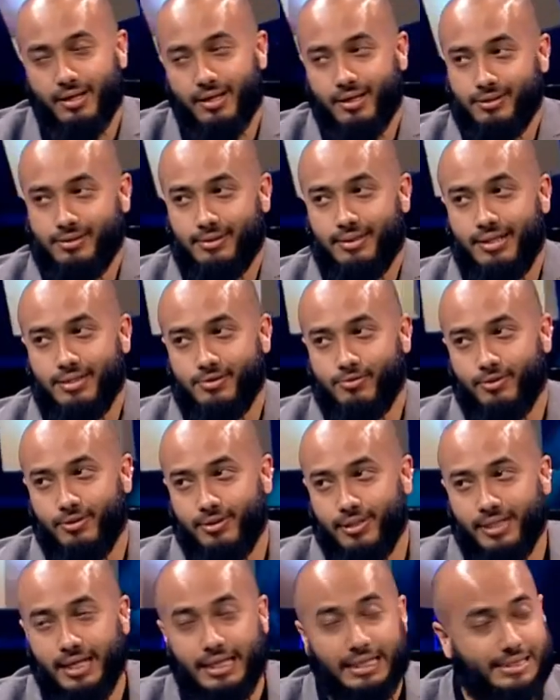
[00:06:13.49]
So that's
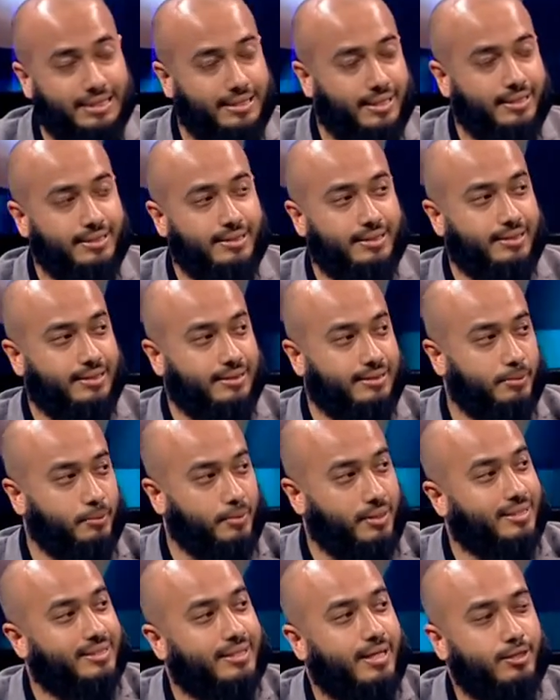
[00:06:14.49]
very exciting, something
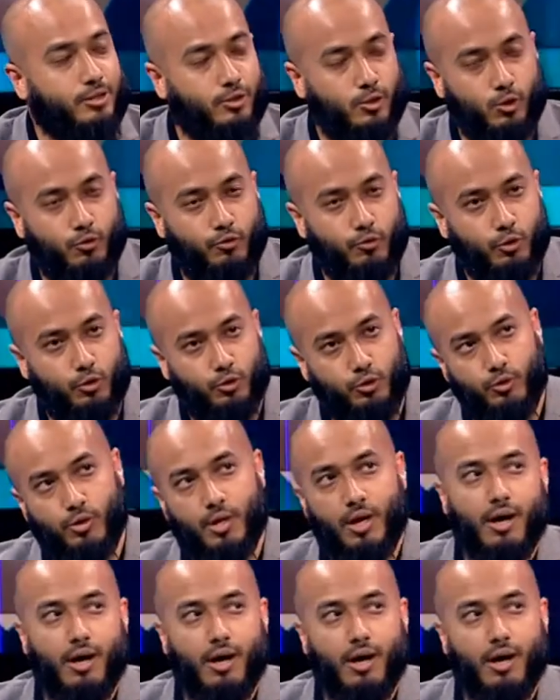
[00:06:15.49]
exciting to look forward to.